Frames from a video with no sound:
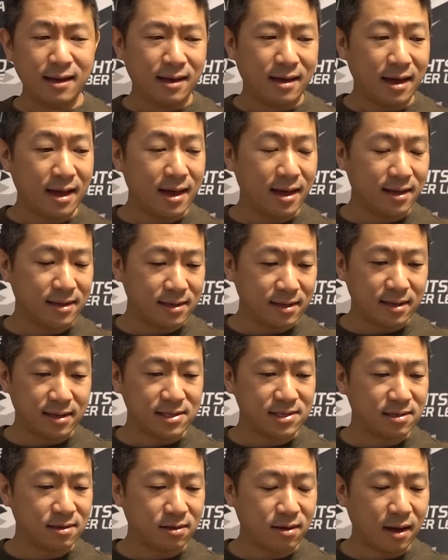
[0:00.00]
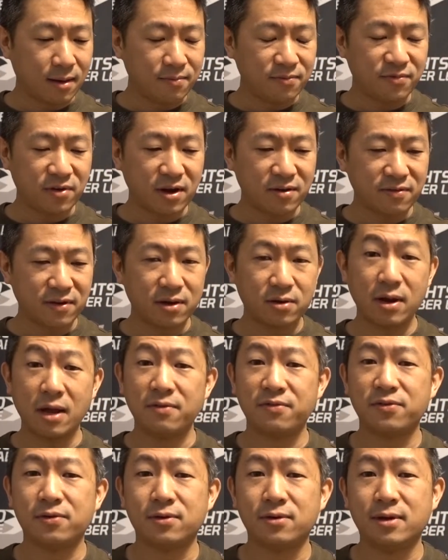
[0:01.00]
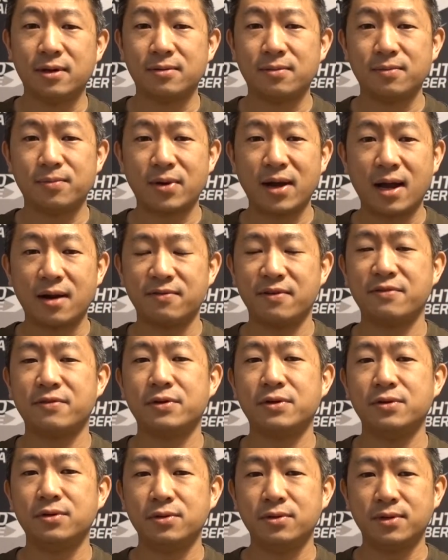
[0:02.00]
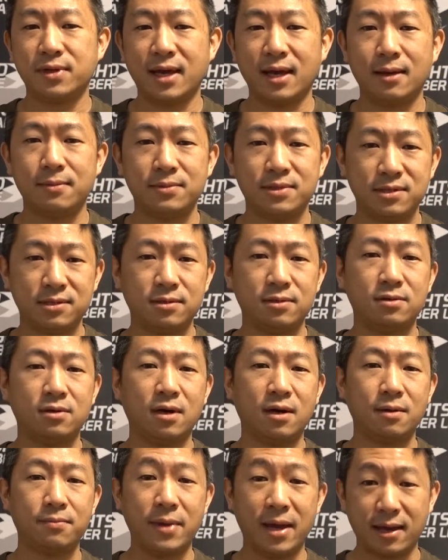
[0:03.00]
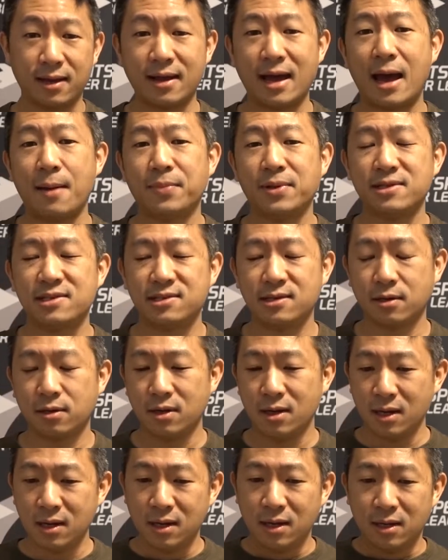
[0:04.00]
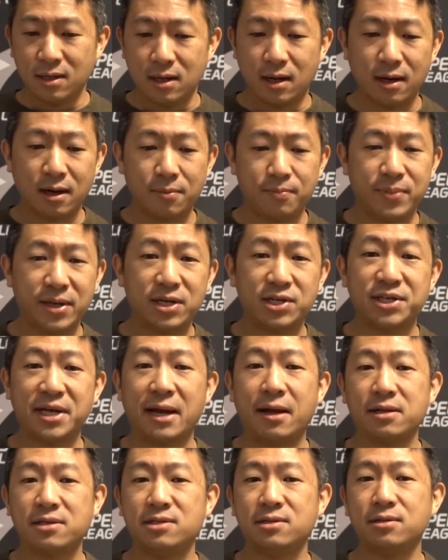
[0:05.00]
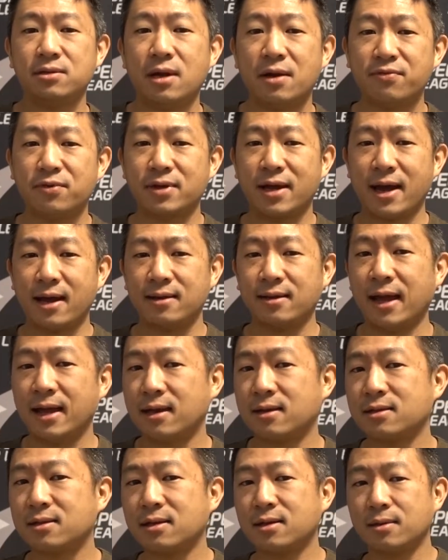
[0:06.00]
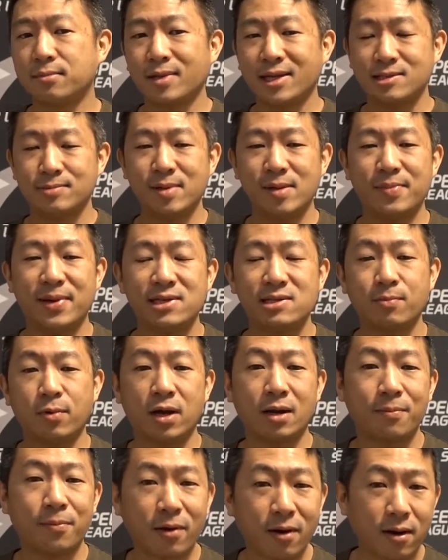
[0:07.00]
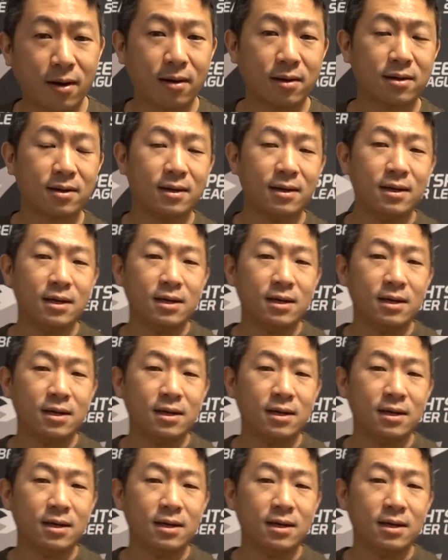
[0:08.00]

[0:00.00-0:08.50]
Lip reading: and so I'm very, very grateful and proud of everyone who came to make it happen. So, big shout out to everyone at Nightclub, Lightspeed Base Buena Park,